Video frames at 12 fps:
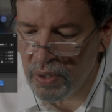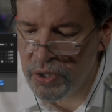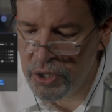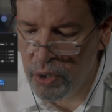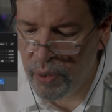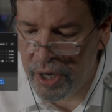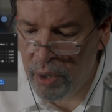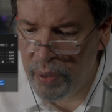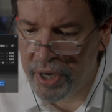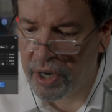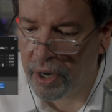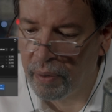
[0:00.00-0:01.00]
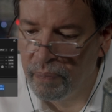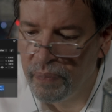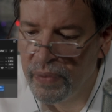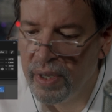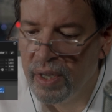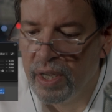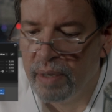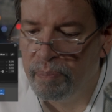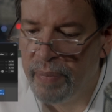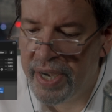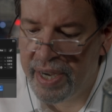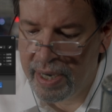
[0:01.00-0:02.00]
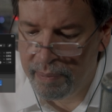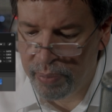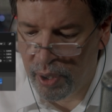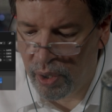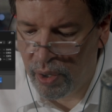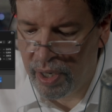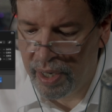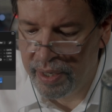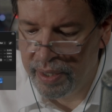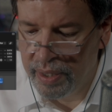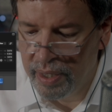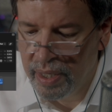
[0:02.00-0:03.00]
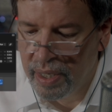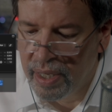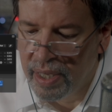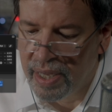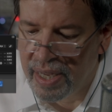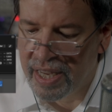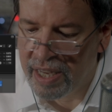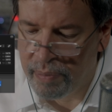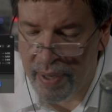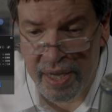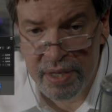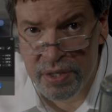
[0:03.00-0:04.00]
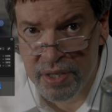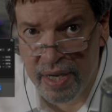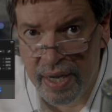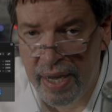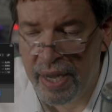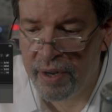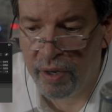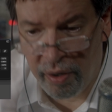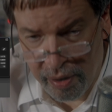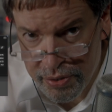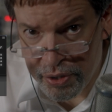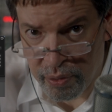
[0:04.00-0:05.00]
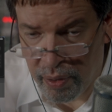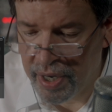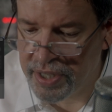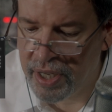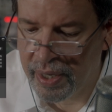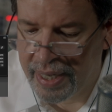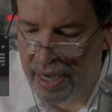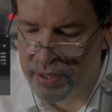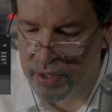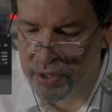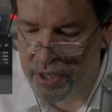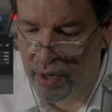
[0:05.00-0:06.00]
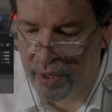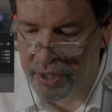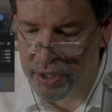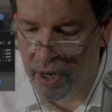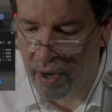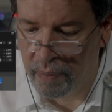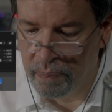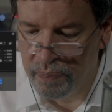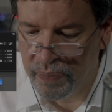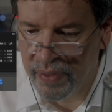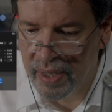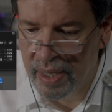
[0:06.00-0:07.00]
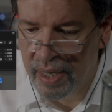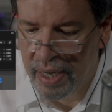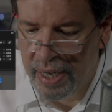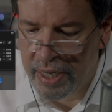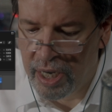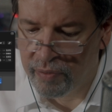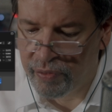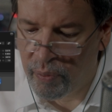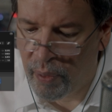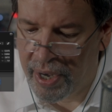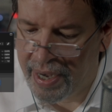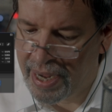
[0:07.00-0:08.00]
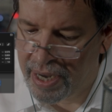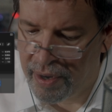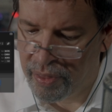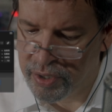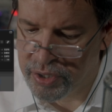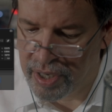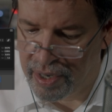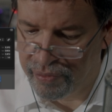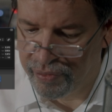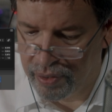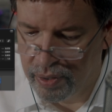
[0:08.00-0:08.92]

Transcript: So here we are, mid-amp on a bass and also on a Telecaster style guitar. Now, if we wanted to add other stuff,